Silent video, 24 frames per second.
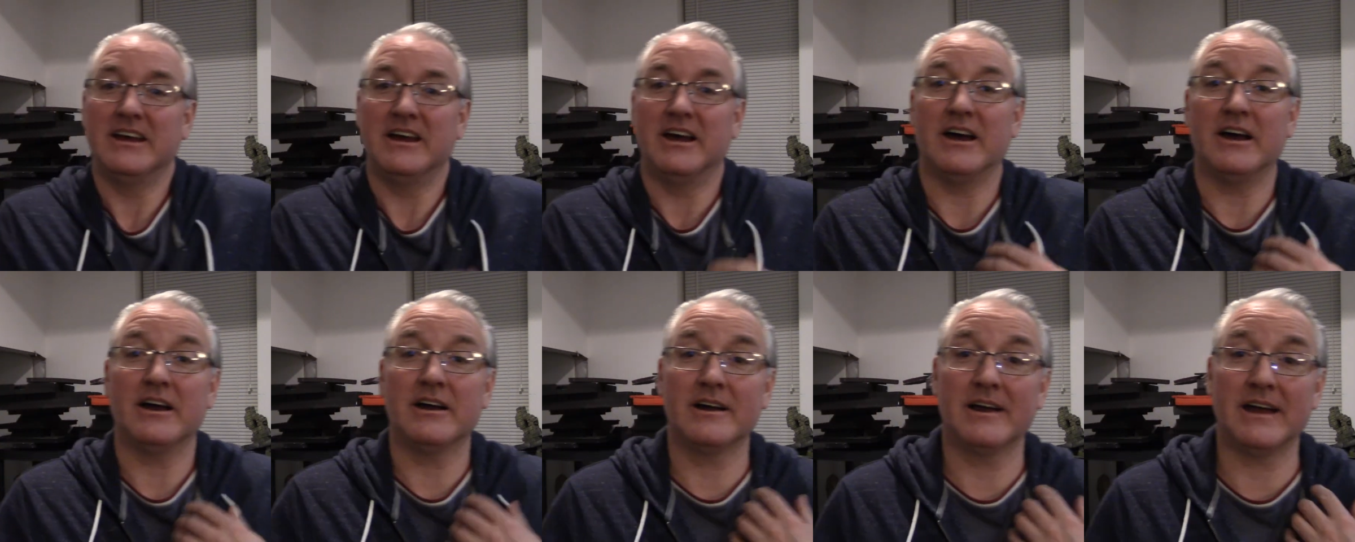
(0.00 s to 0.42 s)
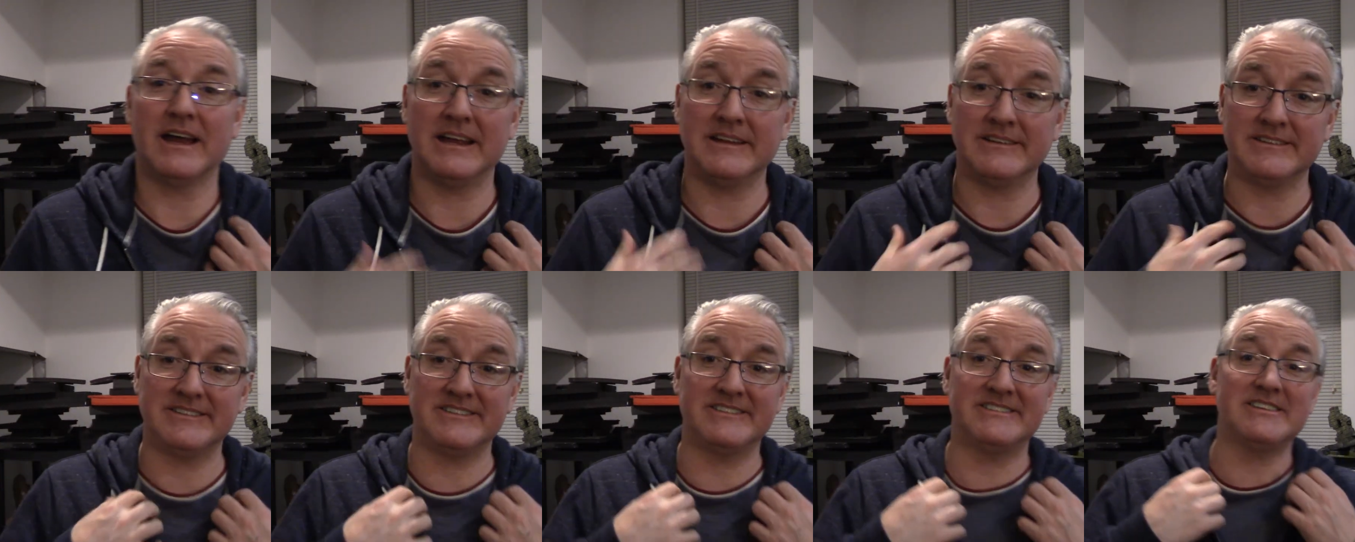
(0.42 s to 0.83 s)
All
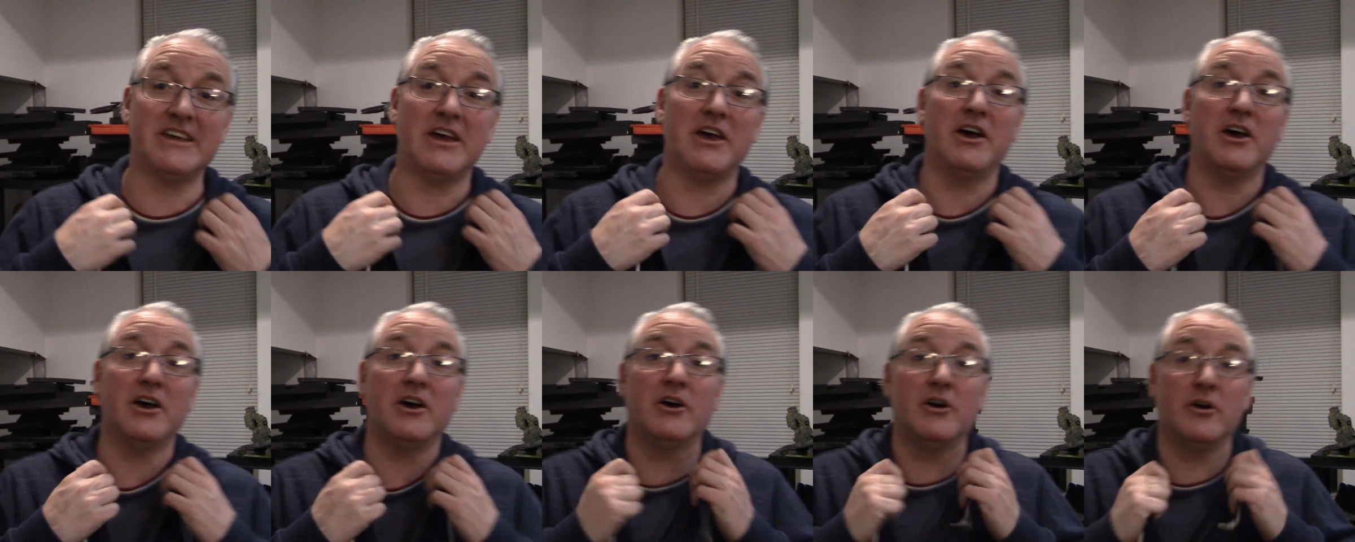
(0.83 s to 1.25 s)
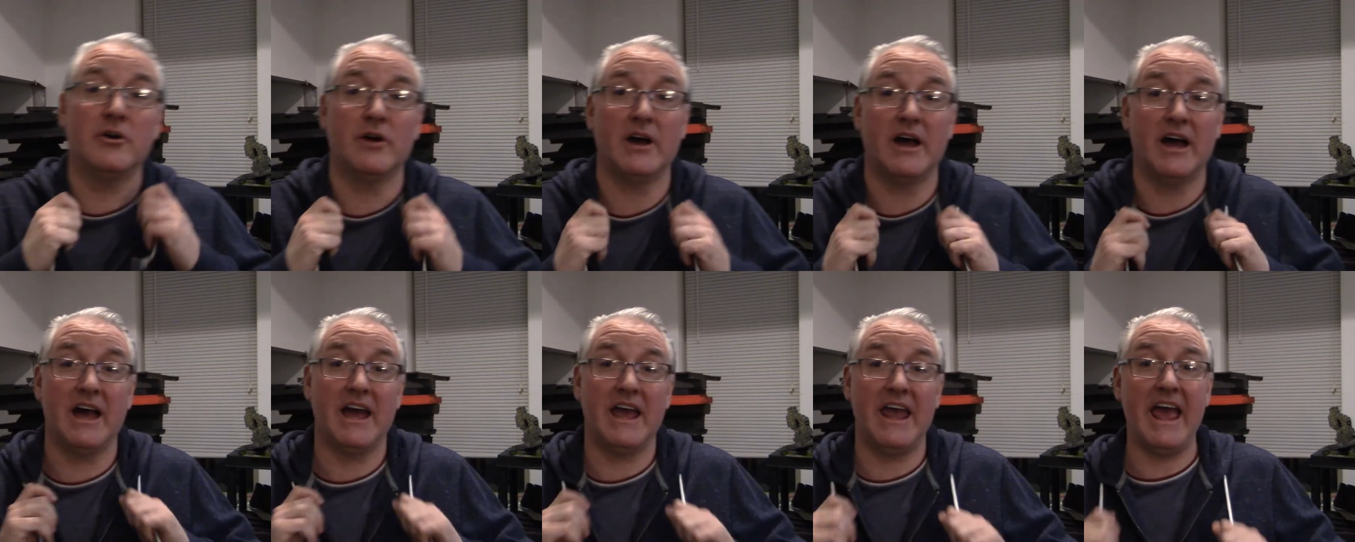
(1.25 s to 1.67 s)
right, so
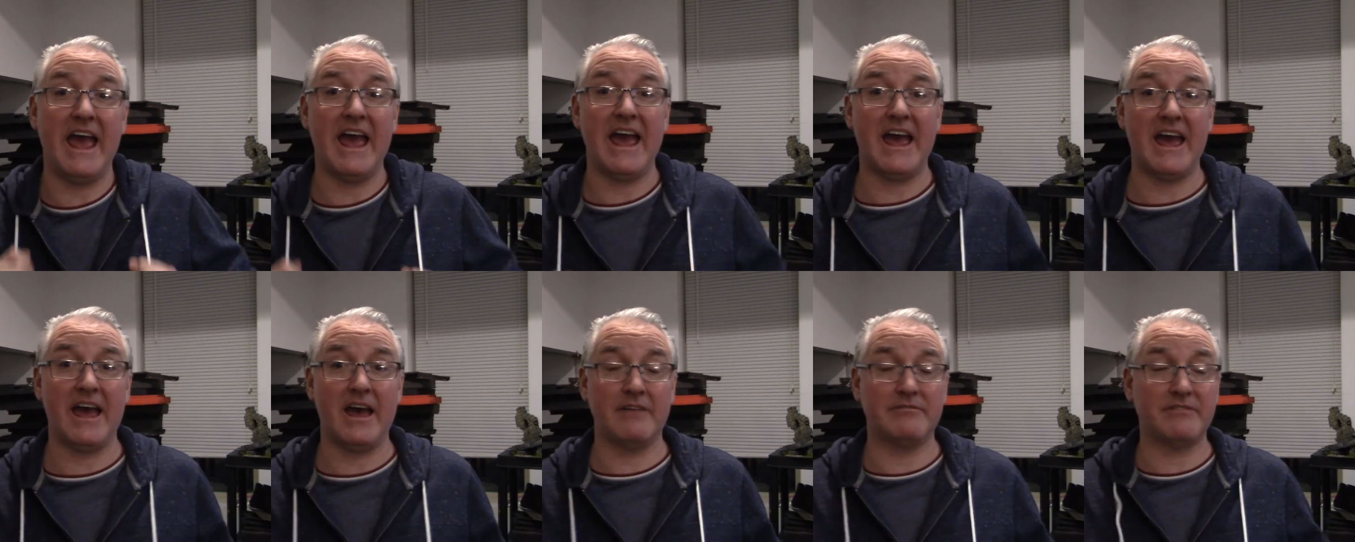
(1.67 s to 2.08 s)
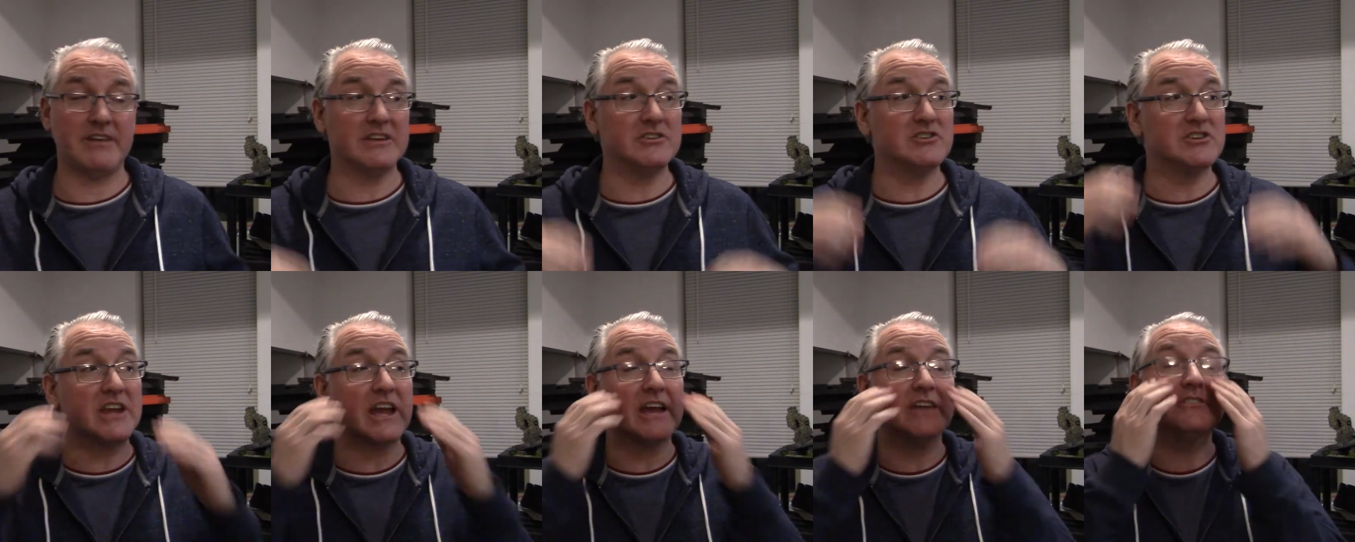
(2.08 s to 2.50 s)
I have,
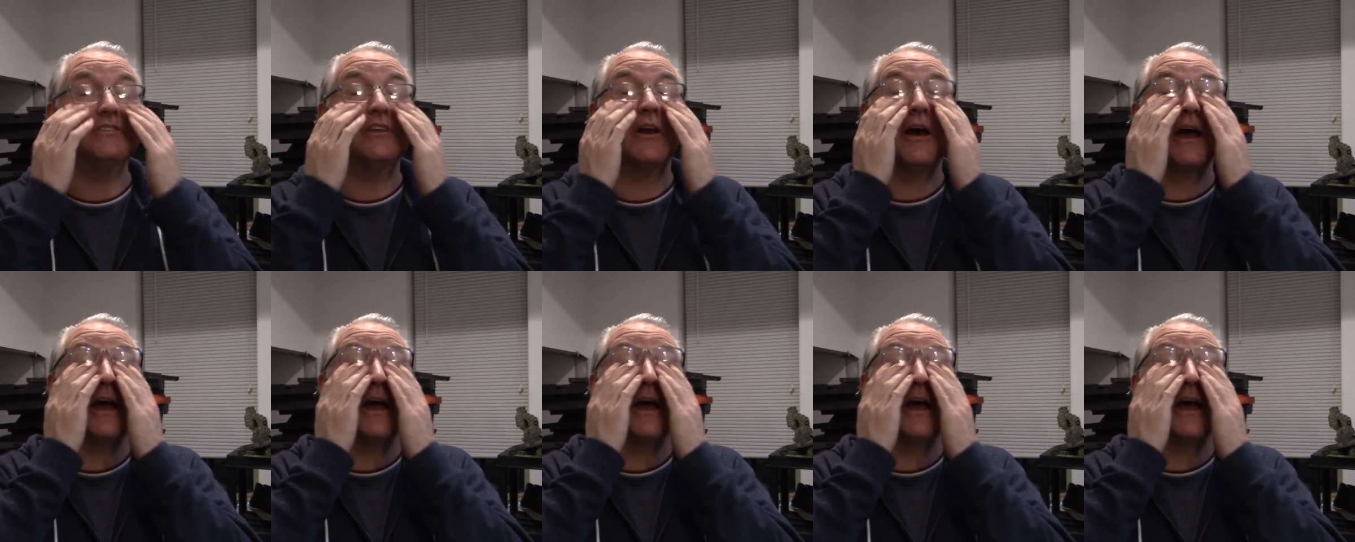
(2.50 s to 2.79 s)
as you guys know, I